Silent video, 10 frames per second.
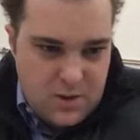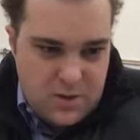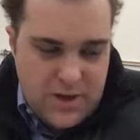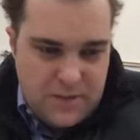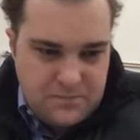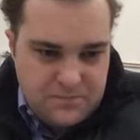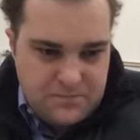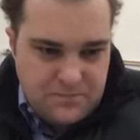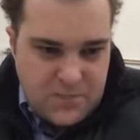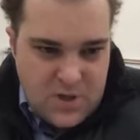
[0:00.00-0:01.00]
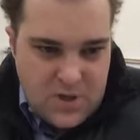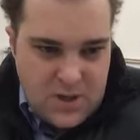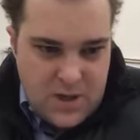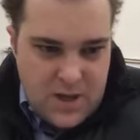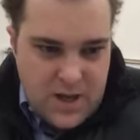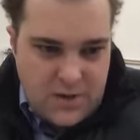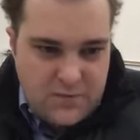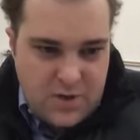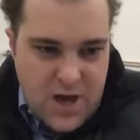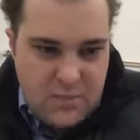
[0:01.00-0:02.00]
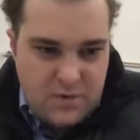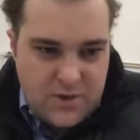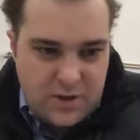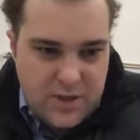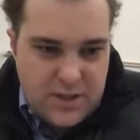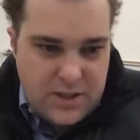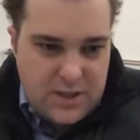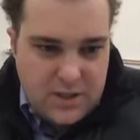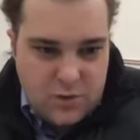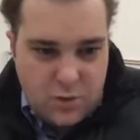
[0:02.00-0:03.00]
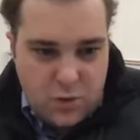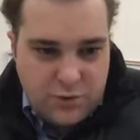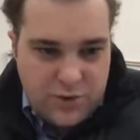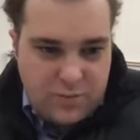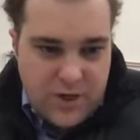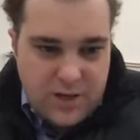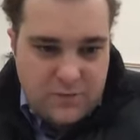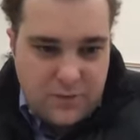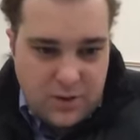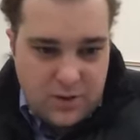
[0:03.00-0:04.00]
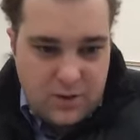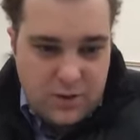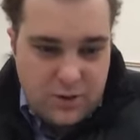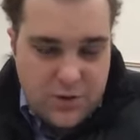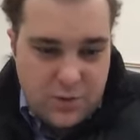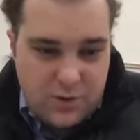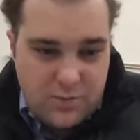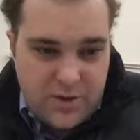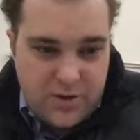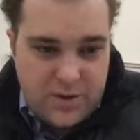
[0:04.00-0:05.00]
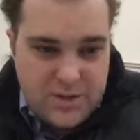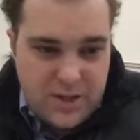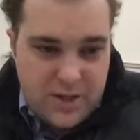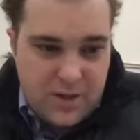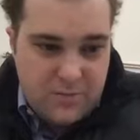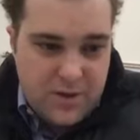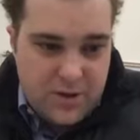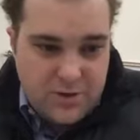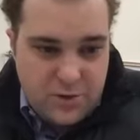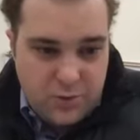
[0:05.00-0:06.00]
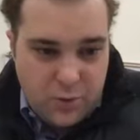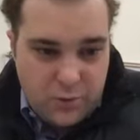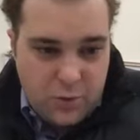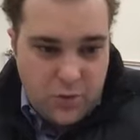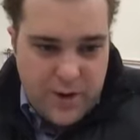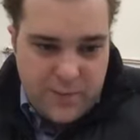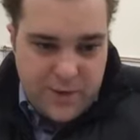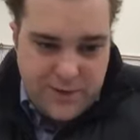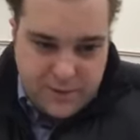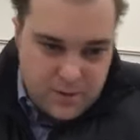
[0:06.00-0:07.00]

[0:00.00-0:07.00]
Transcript: Okay. After hyperventilating, can you hold your breath for a longer or shorter period of time compared to normal quiet breathing?